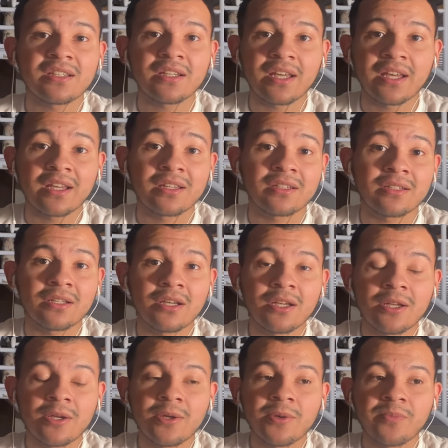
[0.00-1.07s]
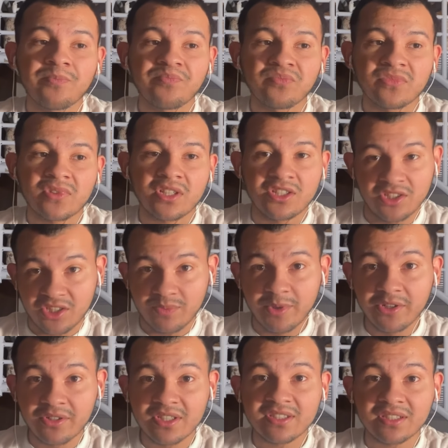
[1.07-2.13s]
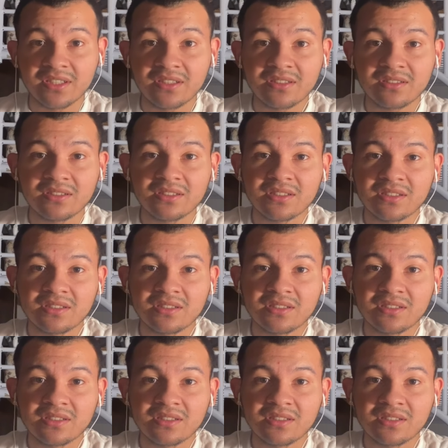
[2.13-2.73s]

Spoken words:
and conspiracies,